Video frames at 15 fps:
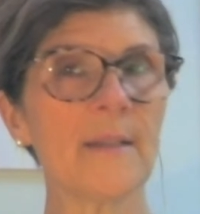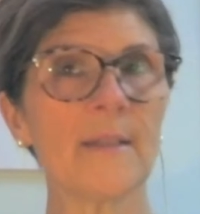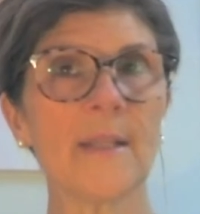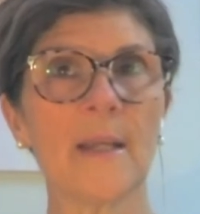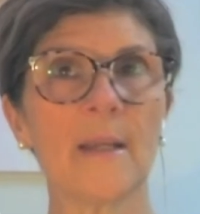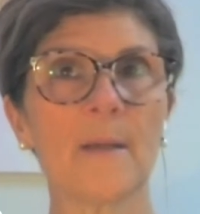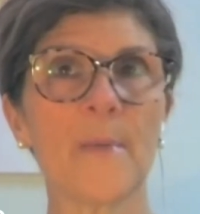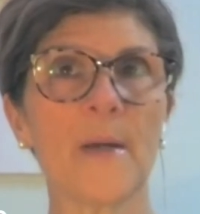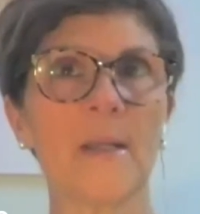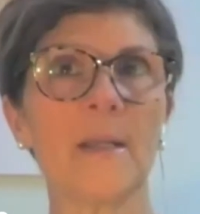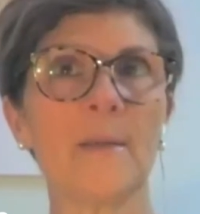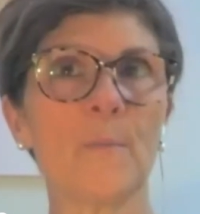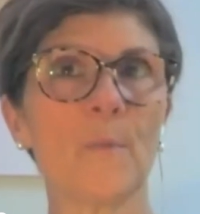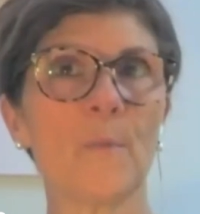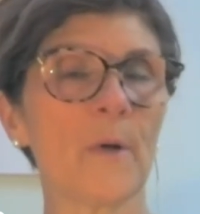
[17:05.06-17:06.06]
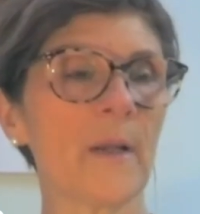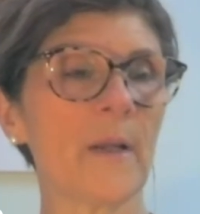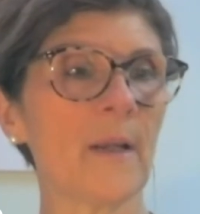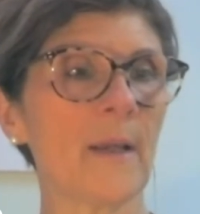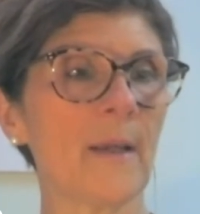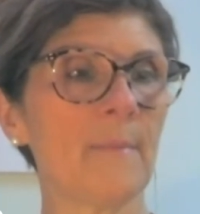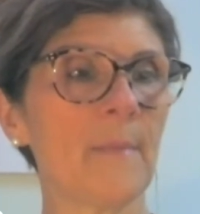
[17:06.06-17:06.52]
take Monday
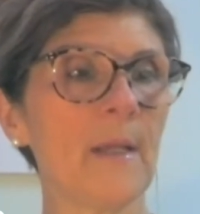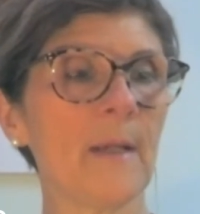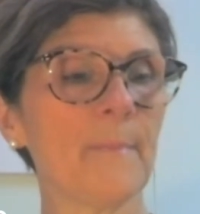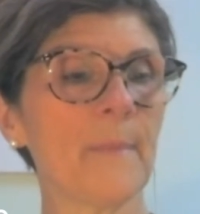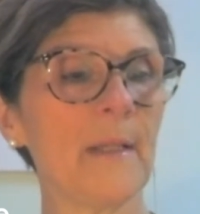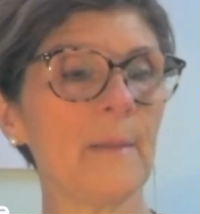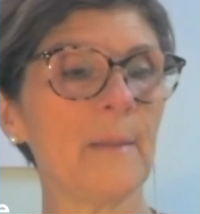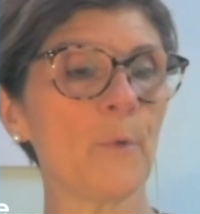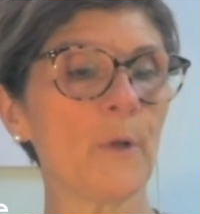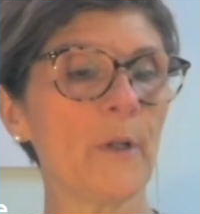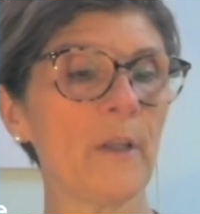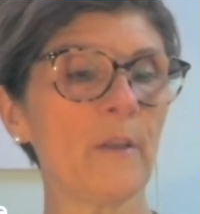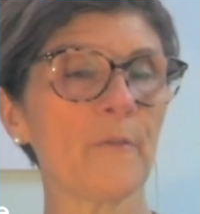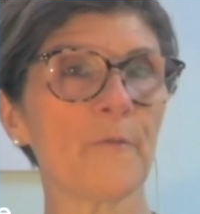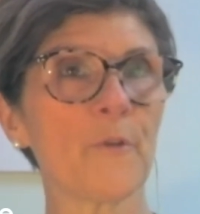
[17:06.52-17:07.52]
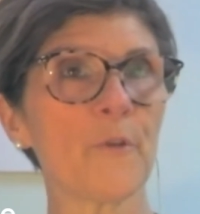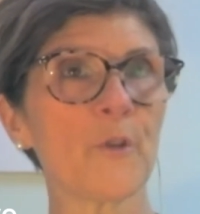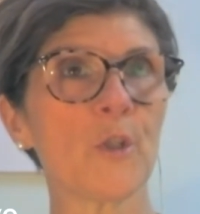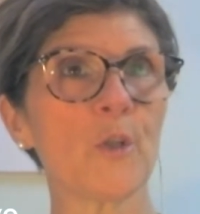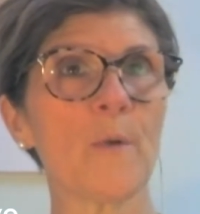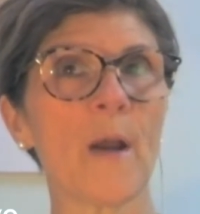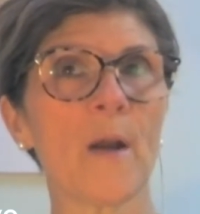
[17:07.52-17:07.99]
morning and make Monday morning the
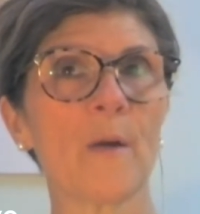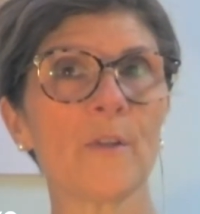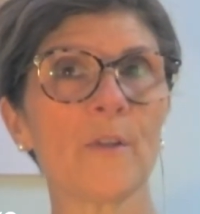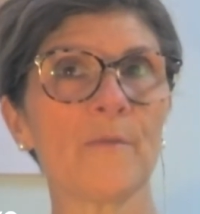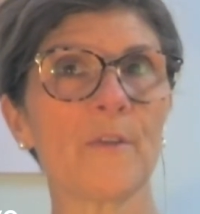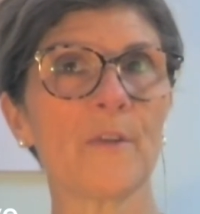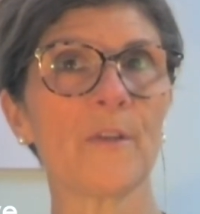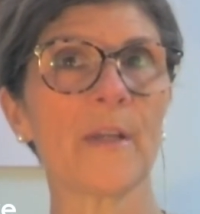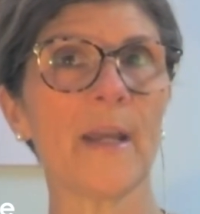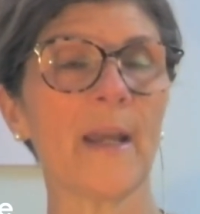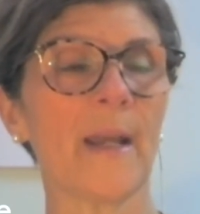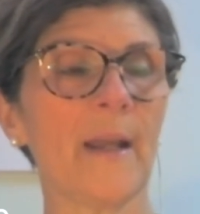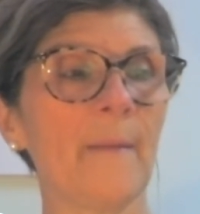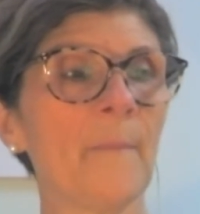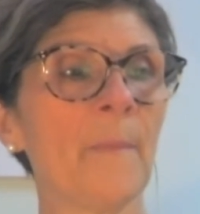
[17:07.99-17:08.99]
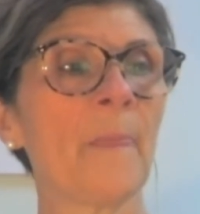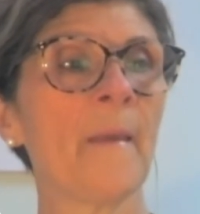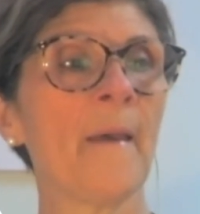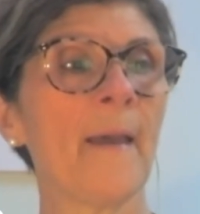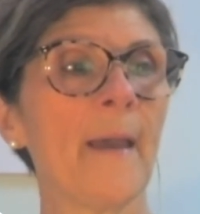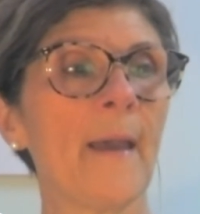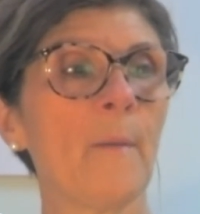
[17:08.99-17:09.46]
first 2 hours of your day,
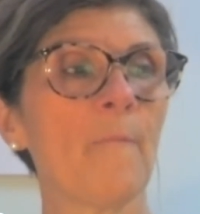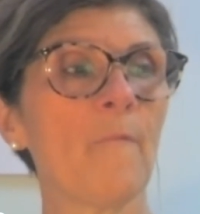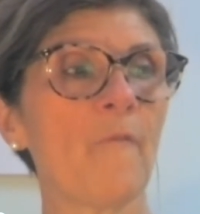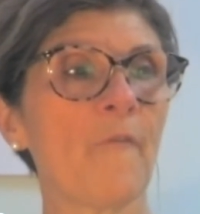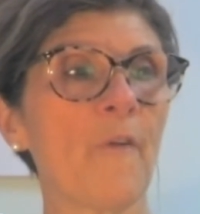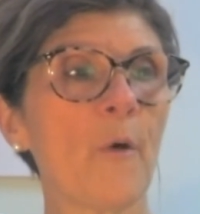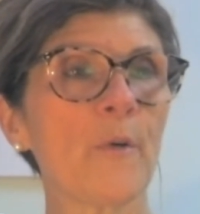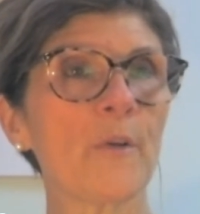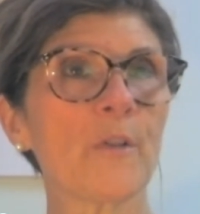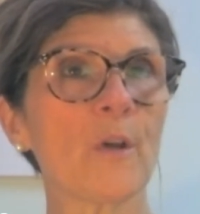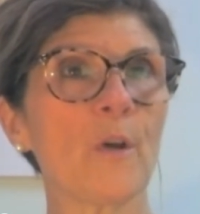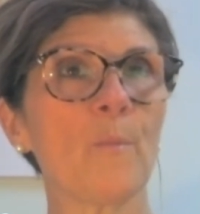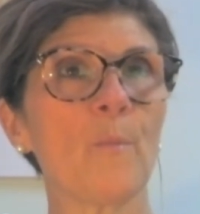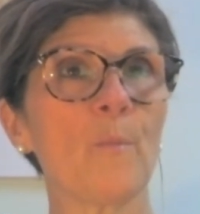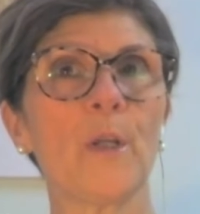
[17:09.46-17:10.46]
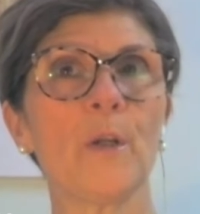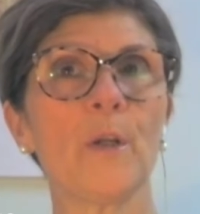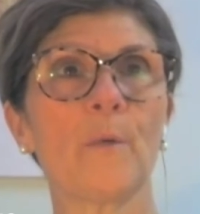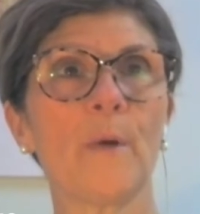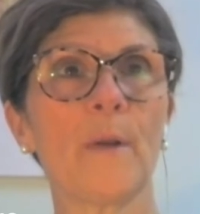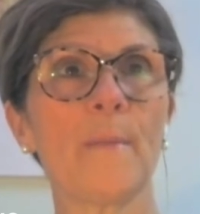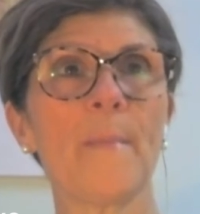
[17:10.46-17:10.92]
and focus on what you're
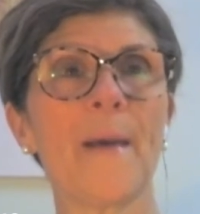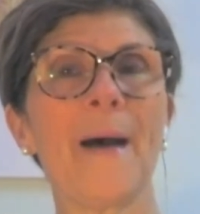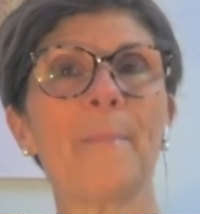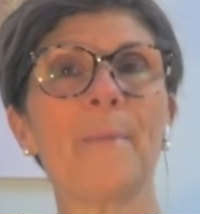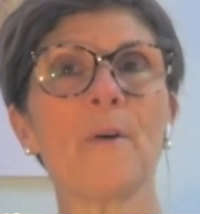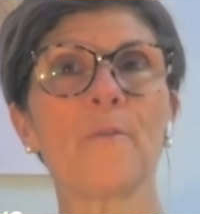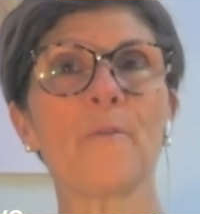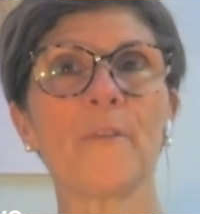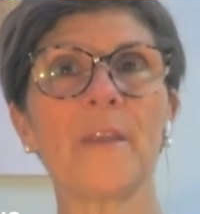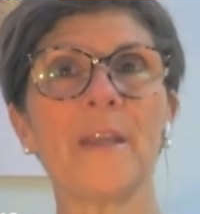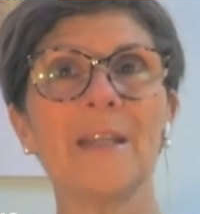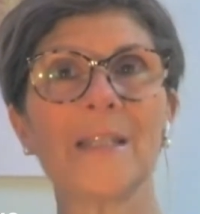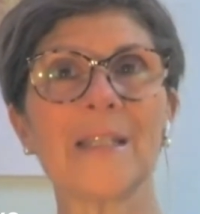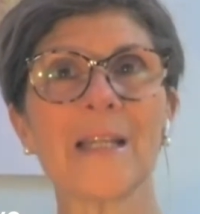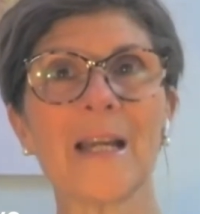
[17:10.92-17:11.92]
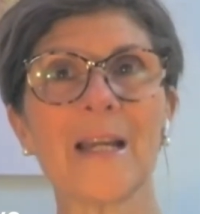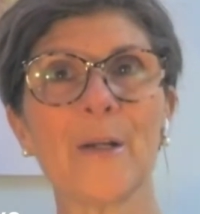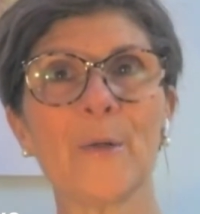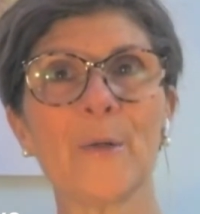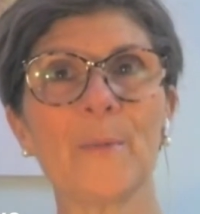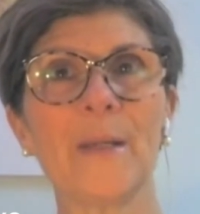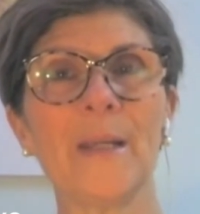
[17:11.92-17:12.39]
going to map out for the
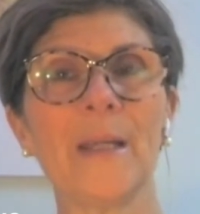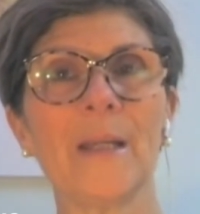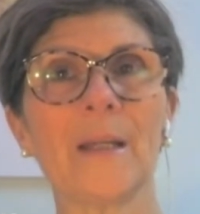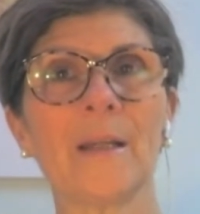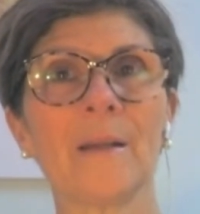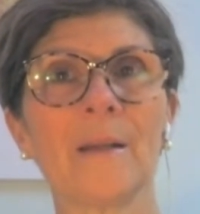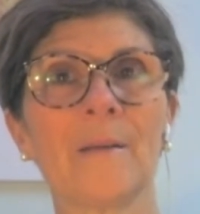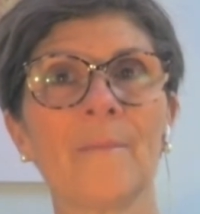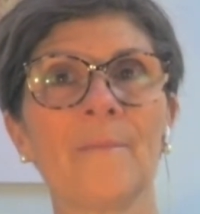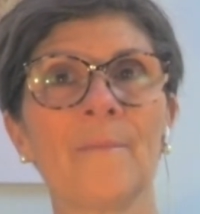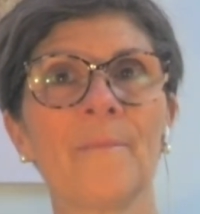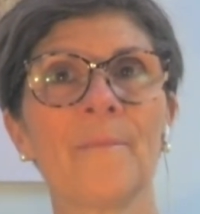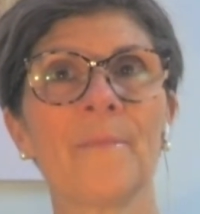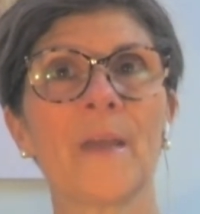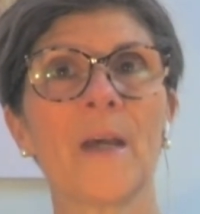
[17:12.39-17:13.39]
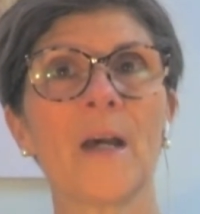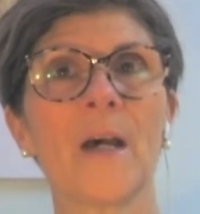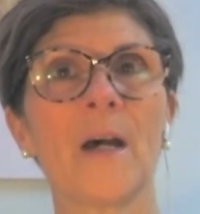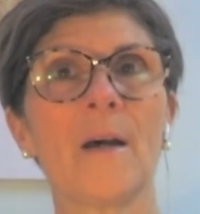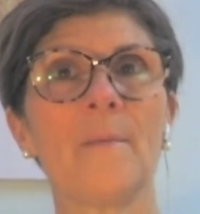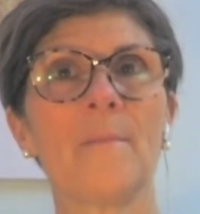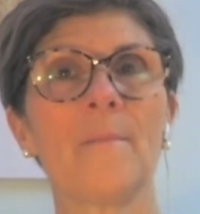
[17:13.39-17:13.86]
entire week,
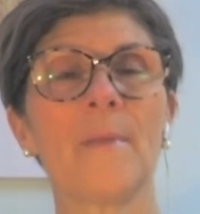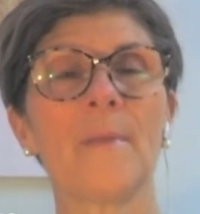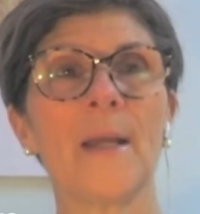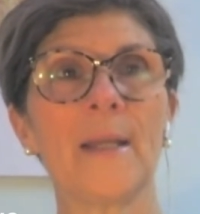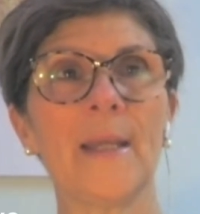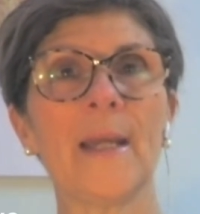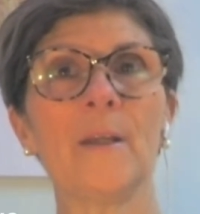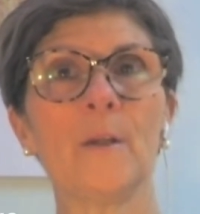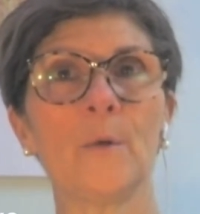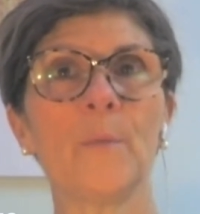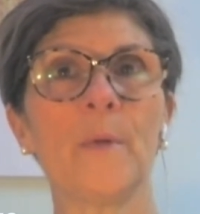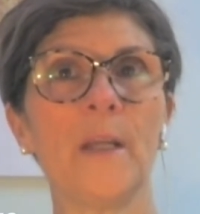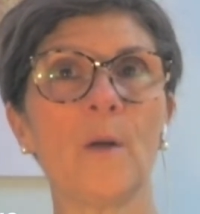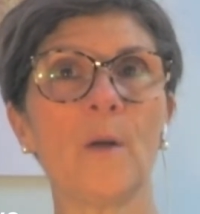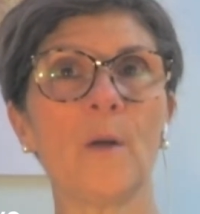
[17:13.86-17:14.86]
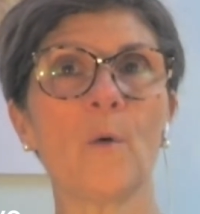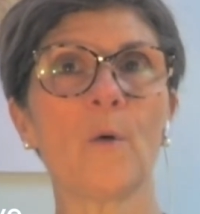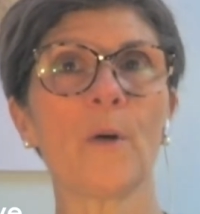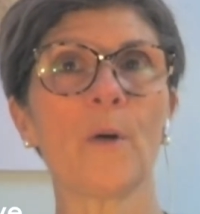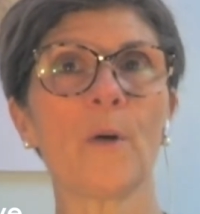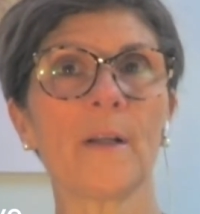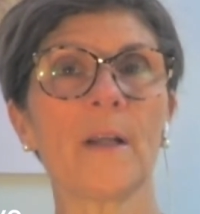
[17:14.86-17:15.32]
and get your week
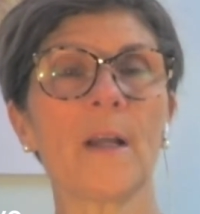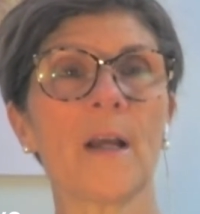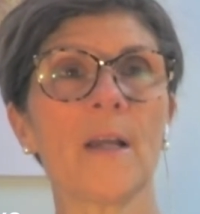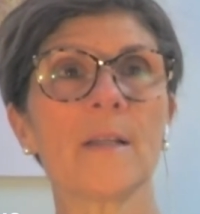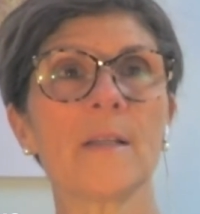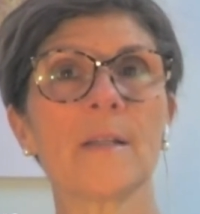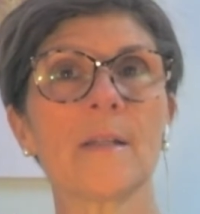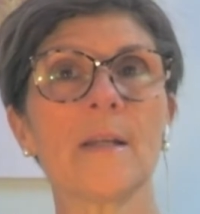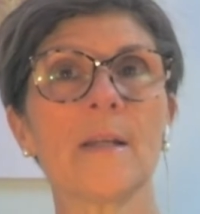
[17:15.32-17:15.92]
organized.